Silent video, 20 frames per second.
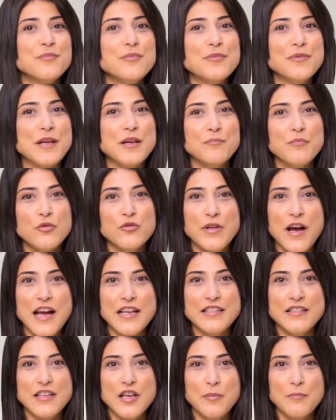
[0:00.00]
It
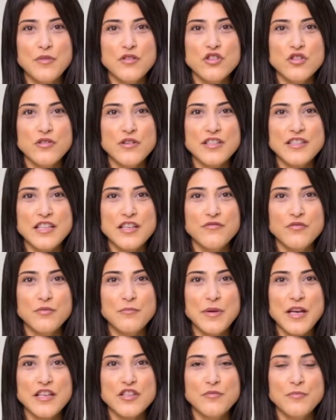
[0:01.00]
provides the opportunity for
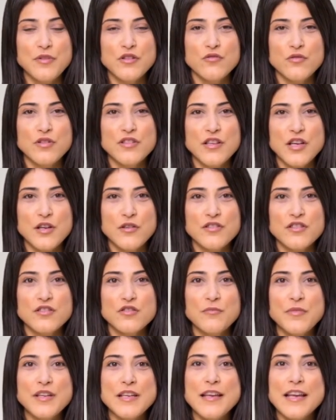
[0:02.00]
measurement results to
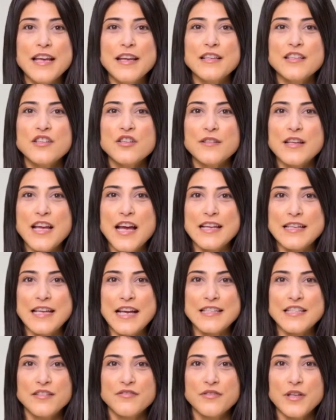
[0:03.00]
be linked to the
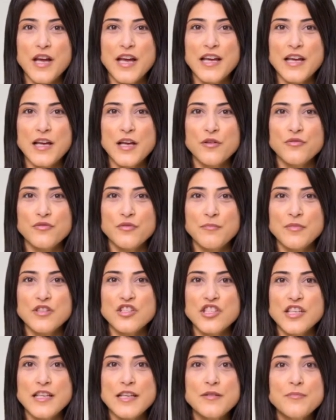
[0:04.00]
identifier of the
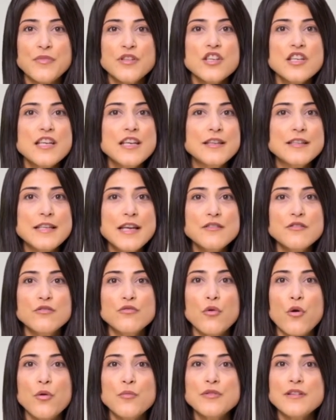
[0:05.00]
machining machine that
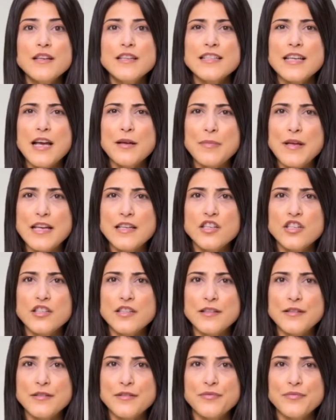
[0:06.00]
formed this
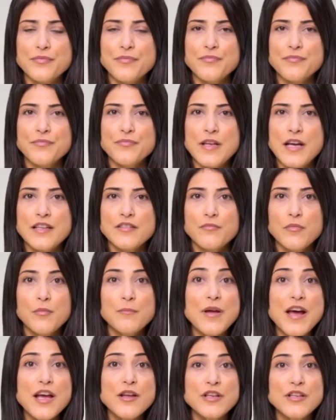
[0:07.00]
dimension, thus
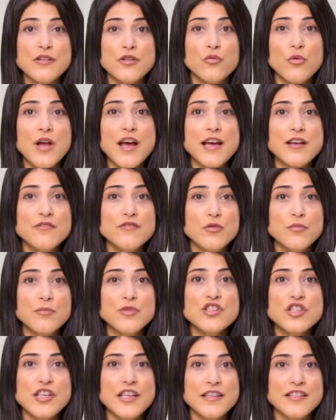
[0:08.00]
preparing the way for
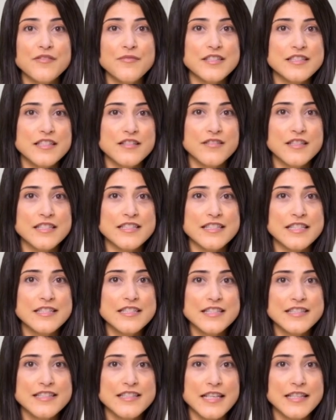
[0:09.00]
machine-specific
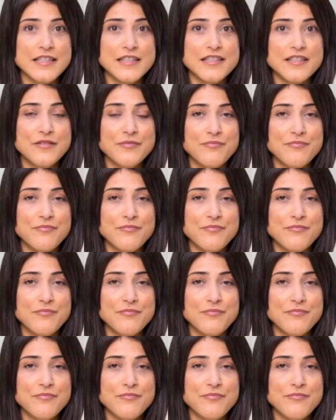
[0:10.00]
statistics.